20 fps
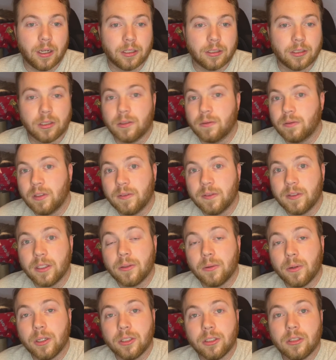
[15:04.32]
So if you have any
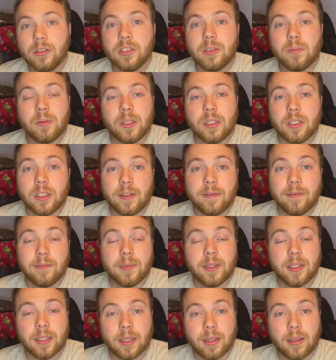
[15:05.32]
questions, please leave them
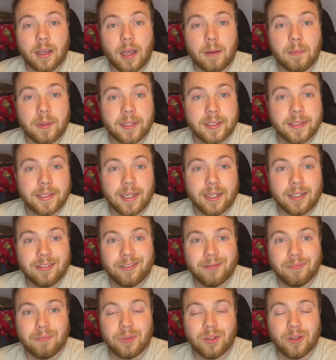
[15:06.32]
in the comments
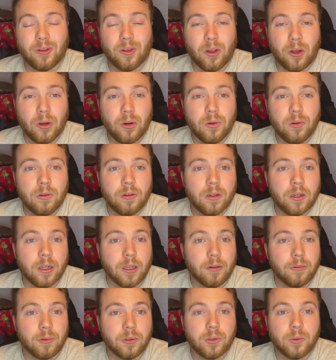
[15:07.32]
section below,
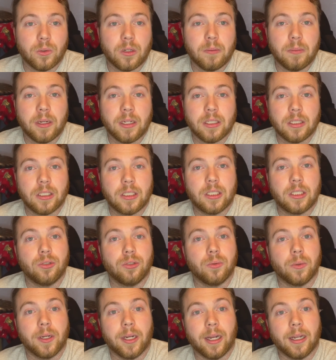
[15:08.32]
and we'll do our best
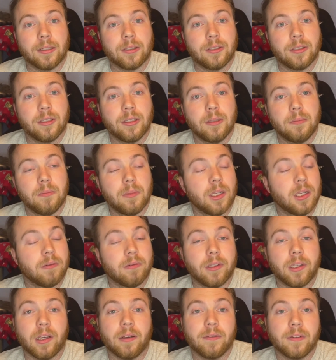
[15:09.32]
to answer them. If
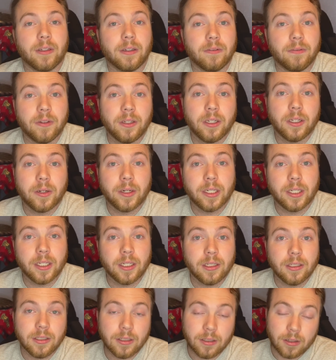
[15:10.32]
you have any video
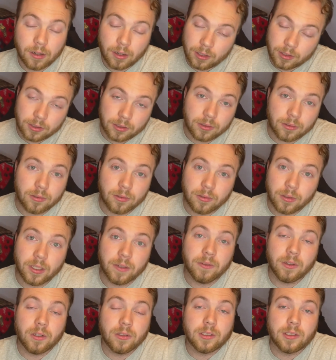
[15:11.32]
ideas, also
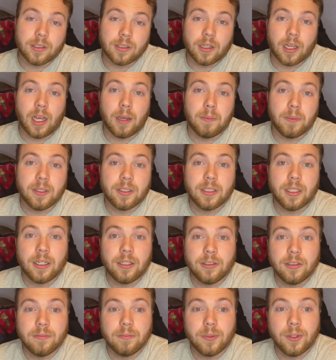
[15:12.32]
leave those in the comments
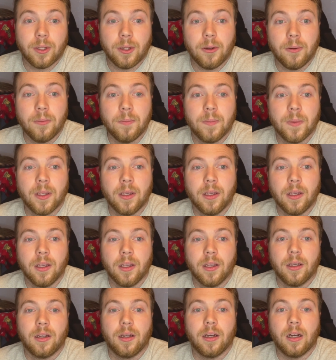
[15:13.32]
section below.
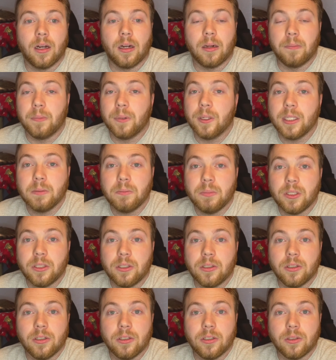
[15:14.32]
Please be
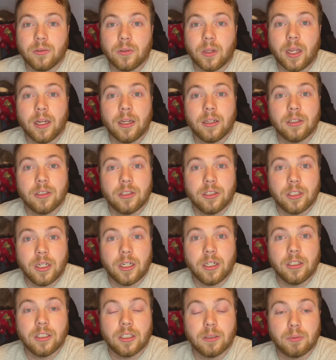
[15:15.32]
sure to like,
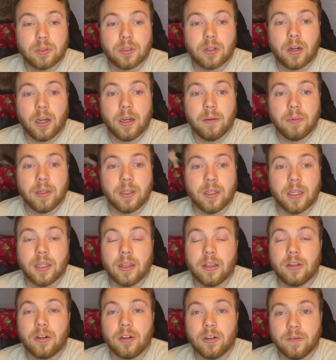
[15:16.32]
share, subscribe, and
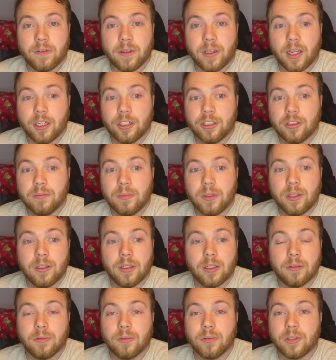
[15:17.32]
hit the notification bell,
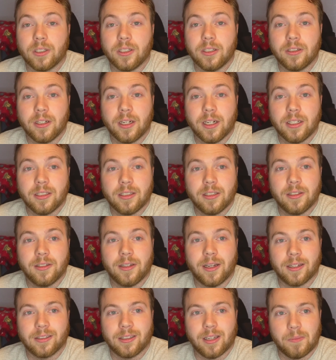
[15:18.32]
and we'll see you guys in the
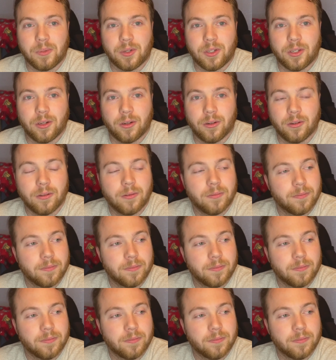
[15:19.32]
next episode.